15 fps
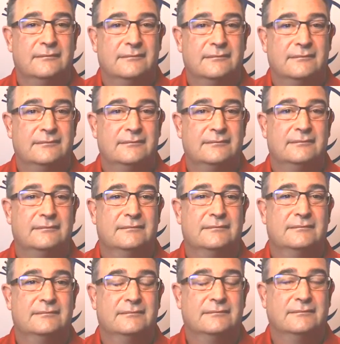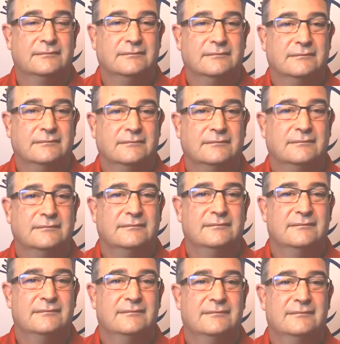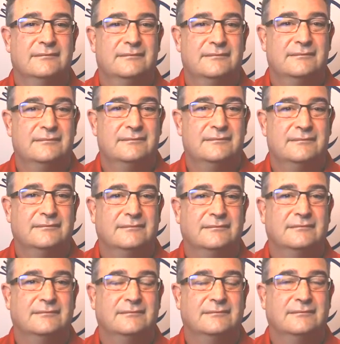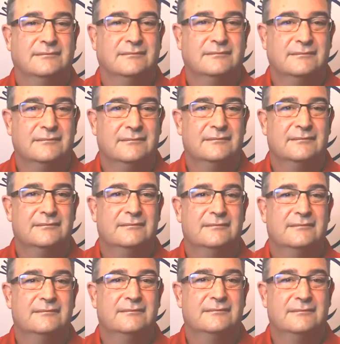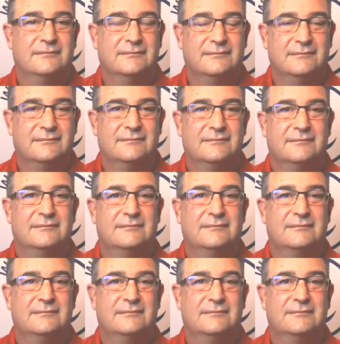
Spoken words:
(not speaking)